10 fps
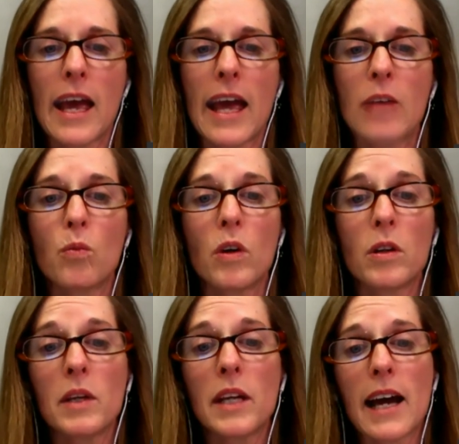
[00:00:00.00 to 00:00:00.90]
and what
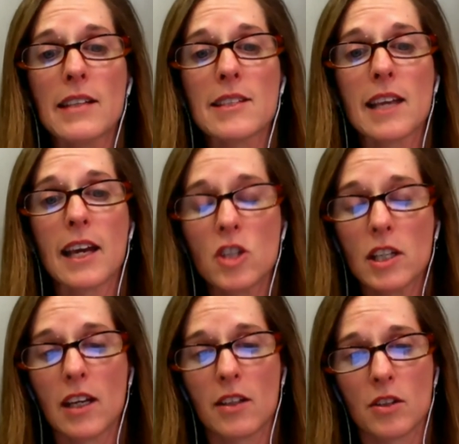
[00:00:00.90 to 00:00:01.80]
do we ask
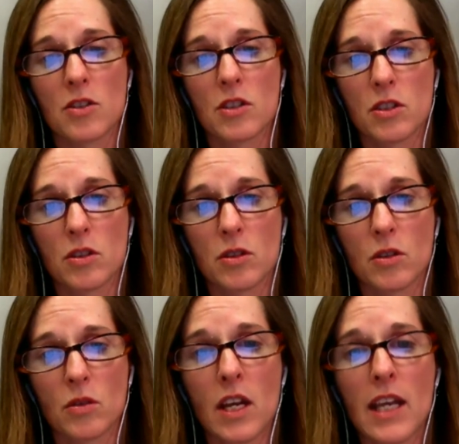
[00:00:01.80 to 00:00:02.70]
educators to
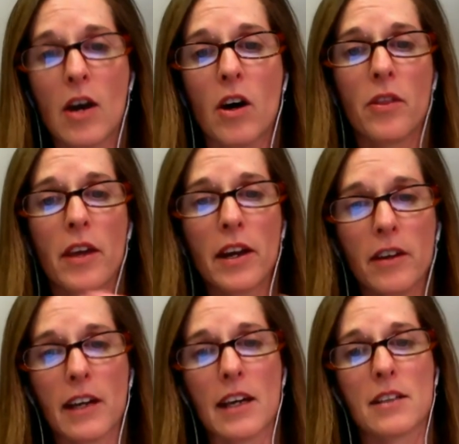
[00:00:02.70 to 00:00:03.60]
do on their
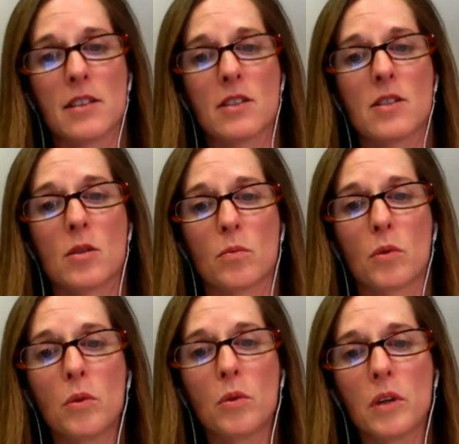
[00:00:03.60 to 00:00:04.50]
end to
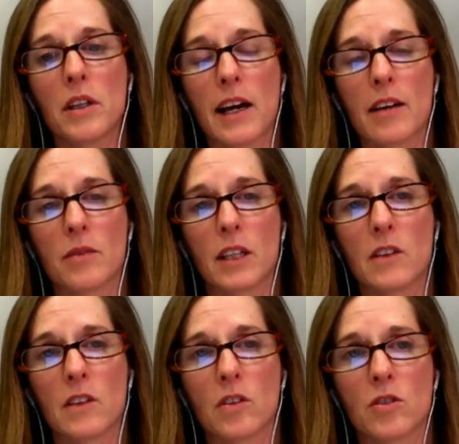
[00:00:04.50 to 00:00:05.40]
support Out of
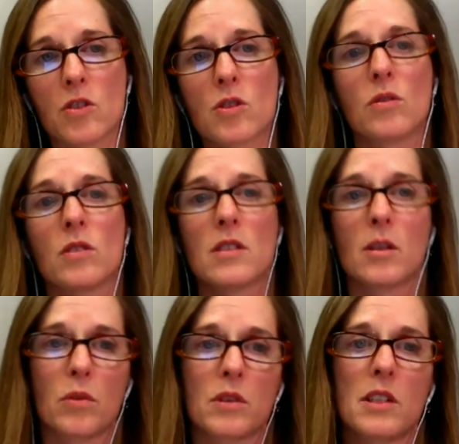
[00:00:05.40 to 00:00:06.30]
Eden Learn students
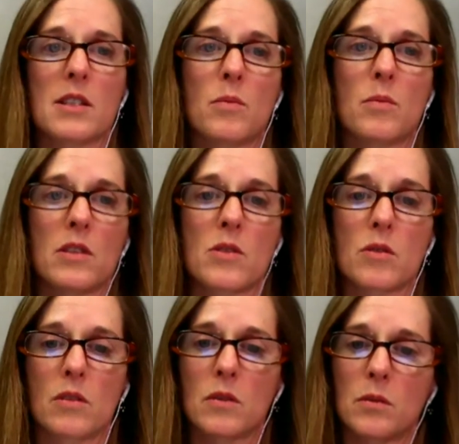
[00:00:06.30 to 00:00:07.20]
and participants
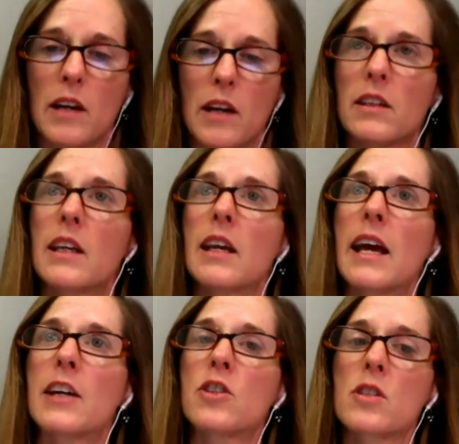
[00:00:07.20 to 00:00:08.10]
sort of around the
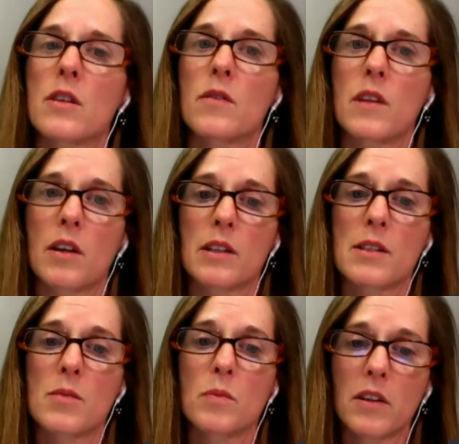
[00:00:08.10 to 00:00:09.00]
edges of their
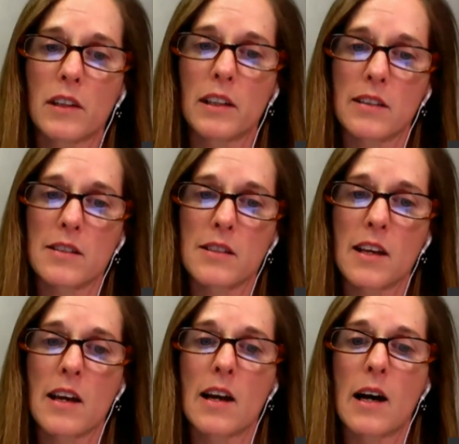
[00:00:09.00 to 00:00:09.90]
experience
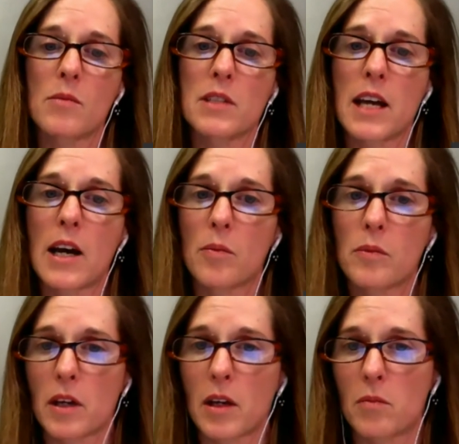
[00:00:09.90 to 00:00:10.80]
to help
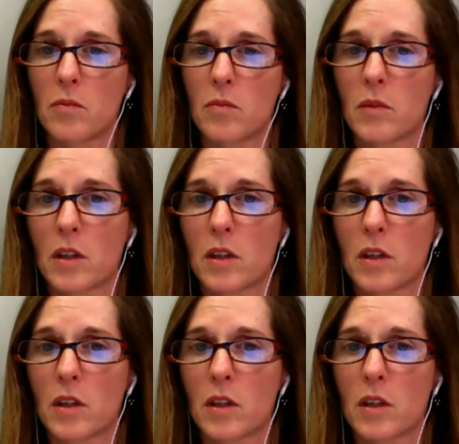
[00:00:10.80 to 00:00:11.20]
them,